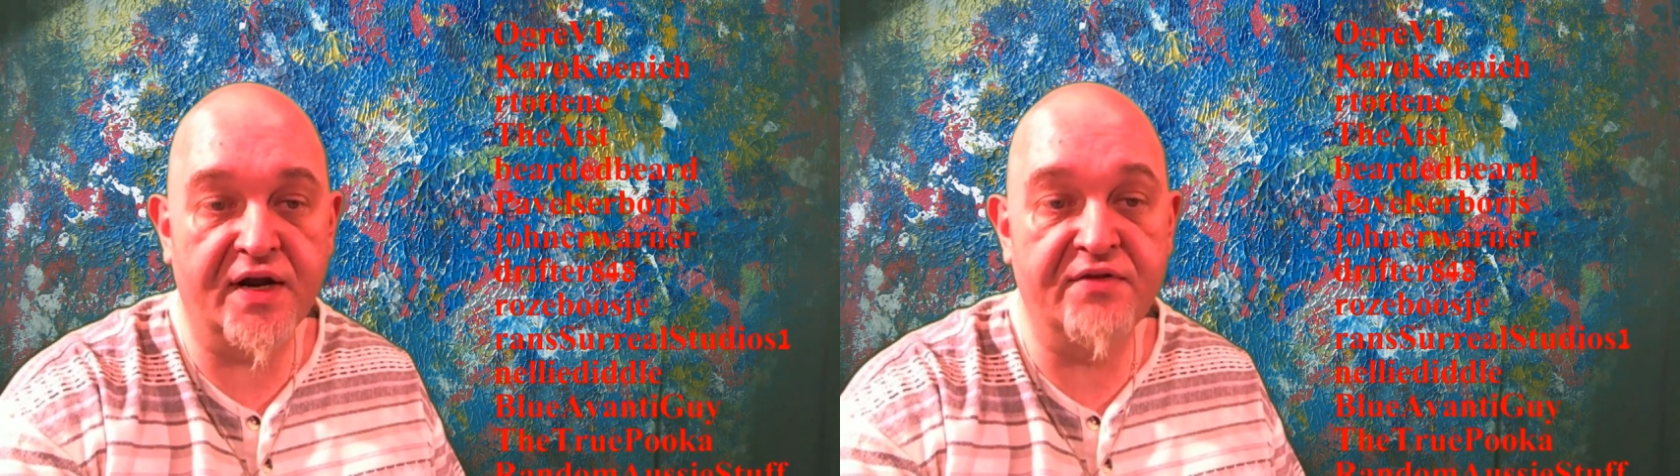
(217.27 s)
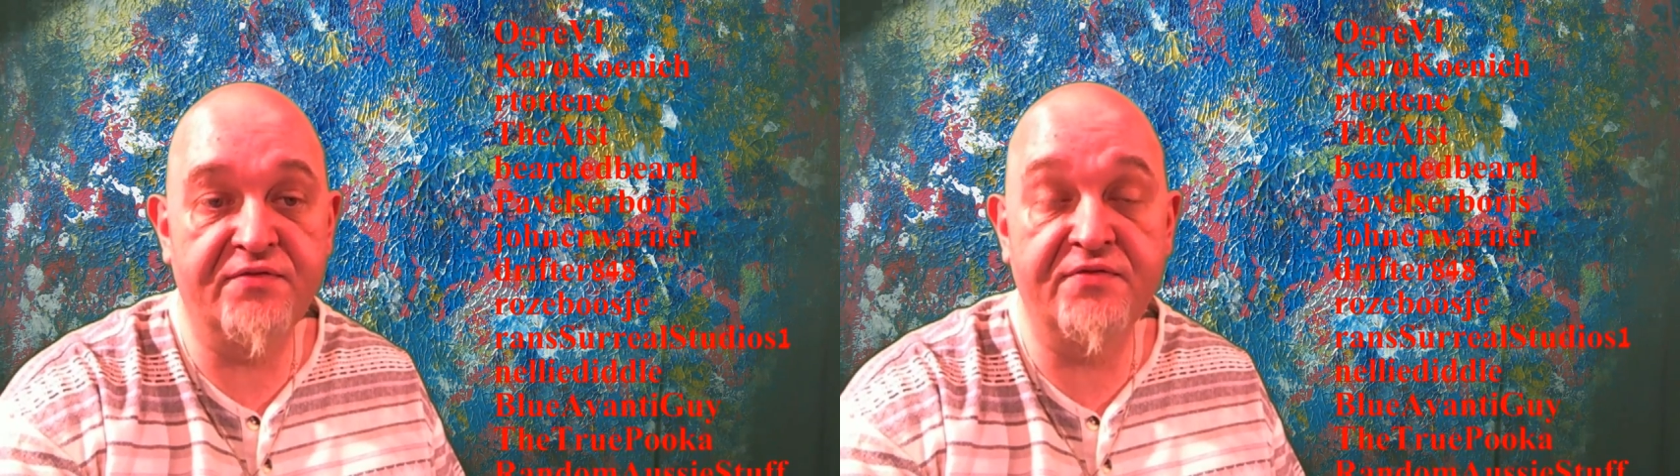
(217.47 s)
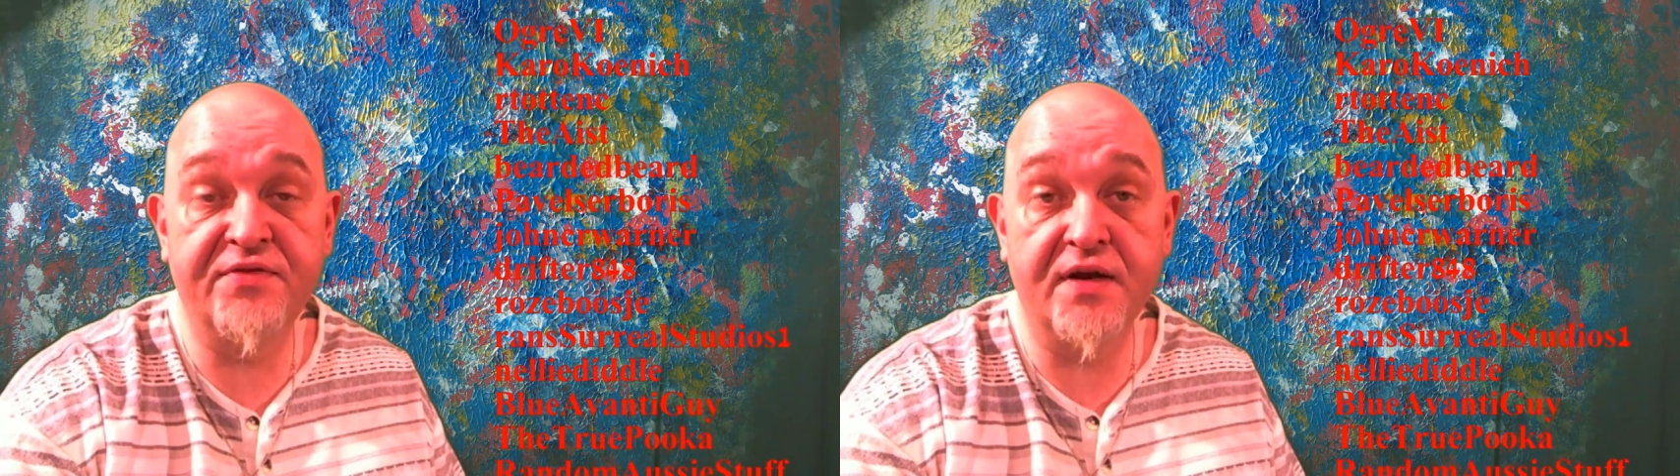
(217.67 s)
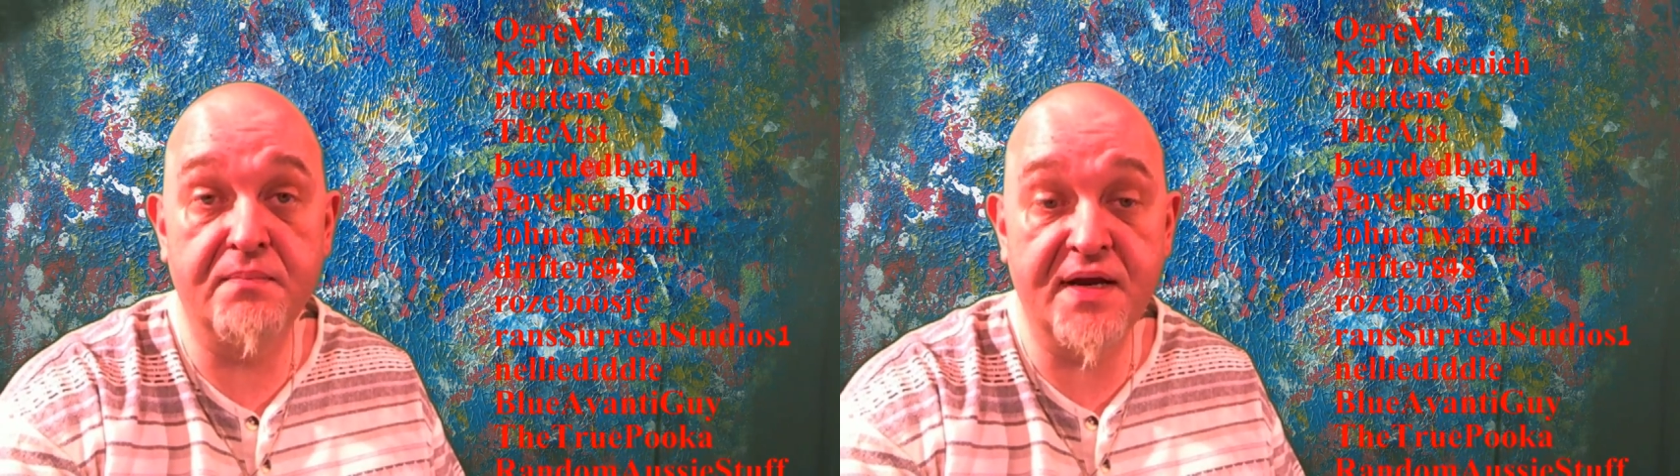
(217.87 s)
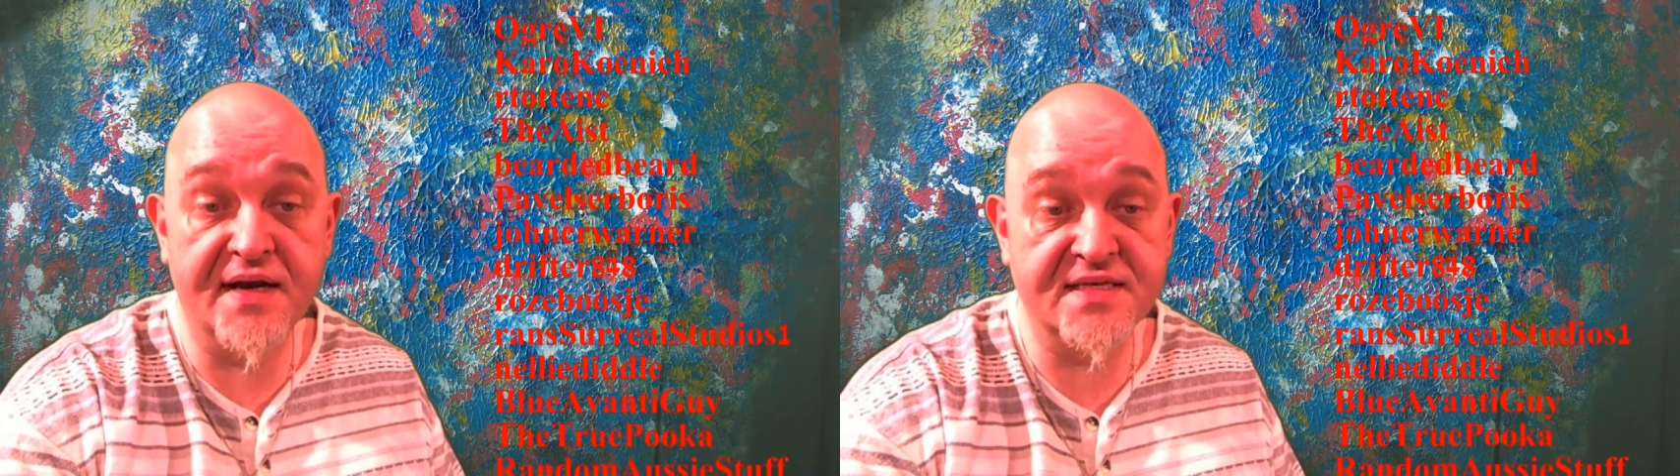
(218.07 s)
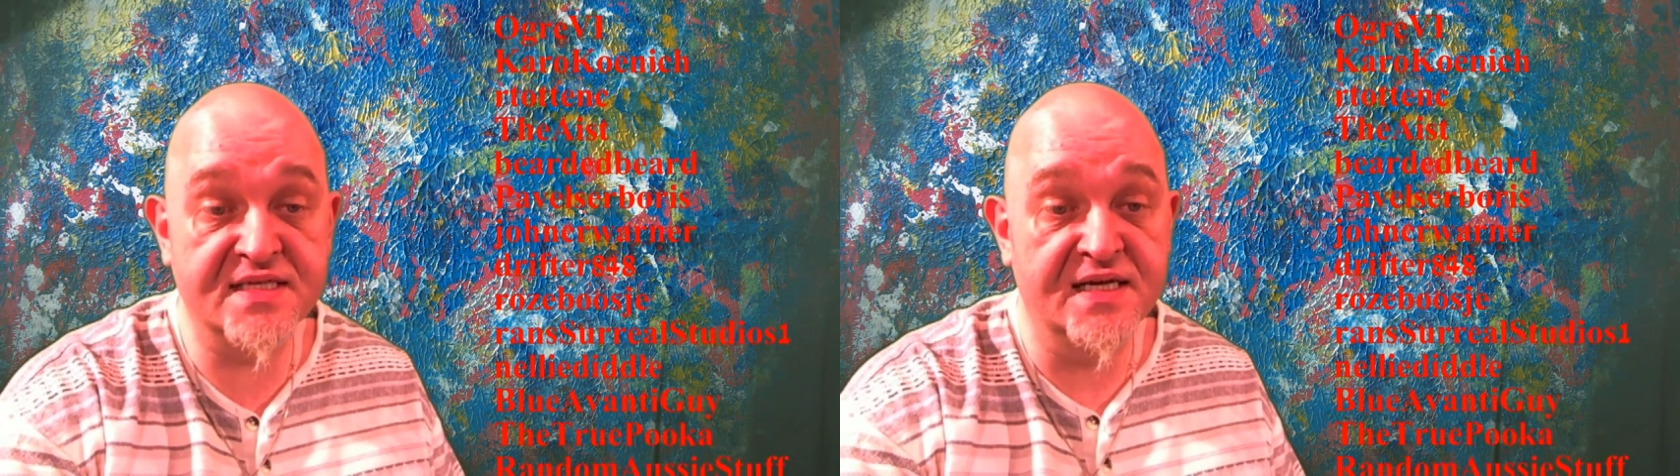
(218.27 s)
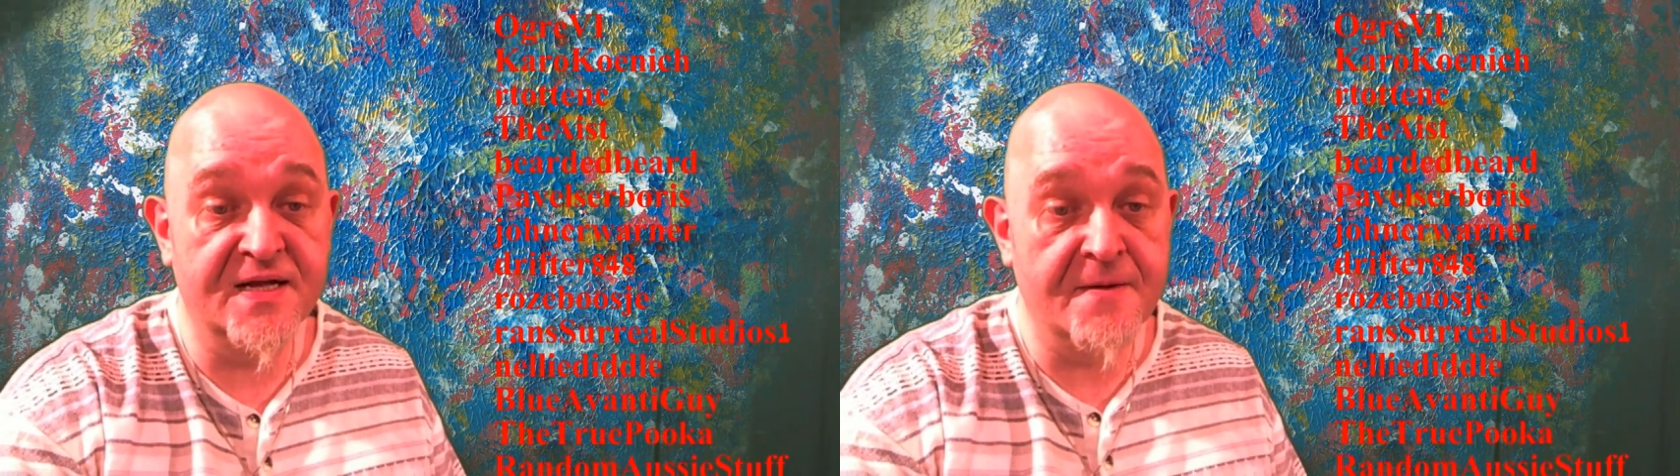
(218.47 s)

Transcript: than fifteen minutes.